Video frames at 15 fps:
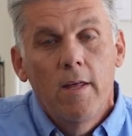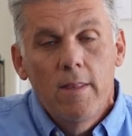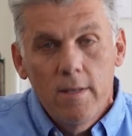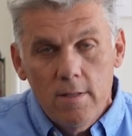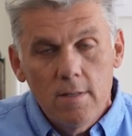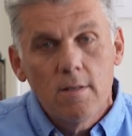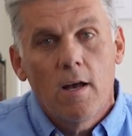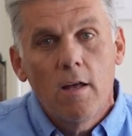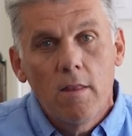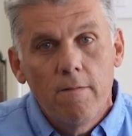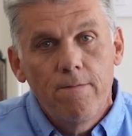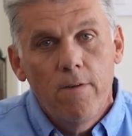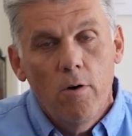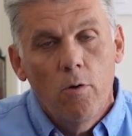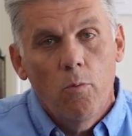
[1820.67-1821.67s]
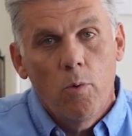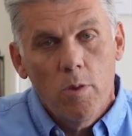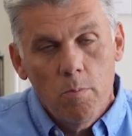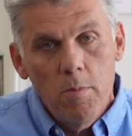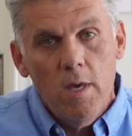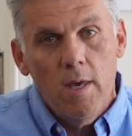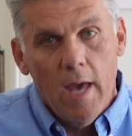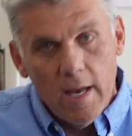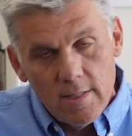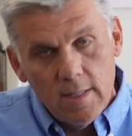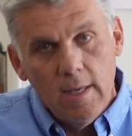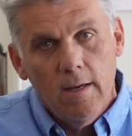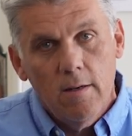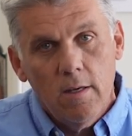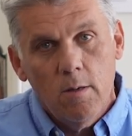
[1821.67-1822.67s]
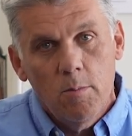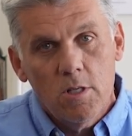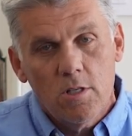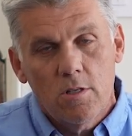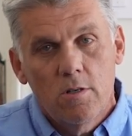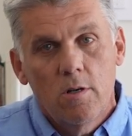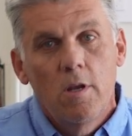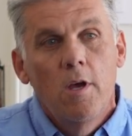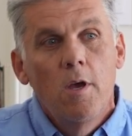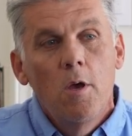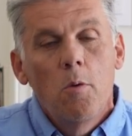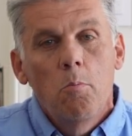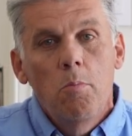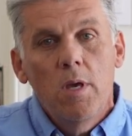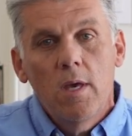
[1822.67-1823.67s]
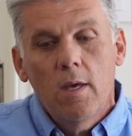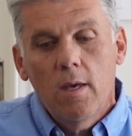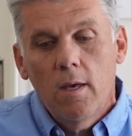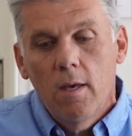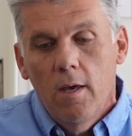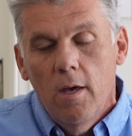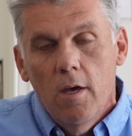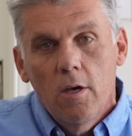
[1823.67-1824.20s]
This is on the phone with me as a county commissioner being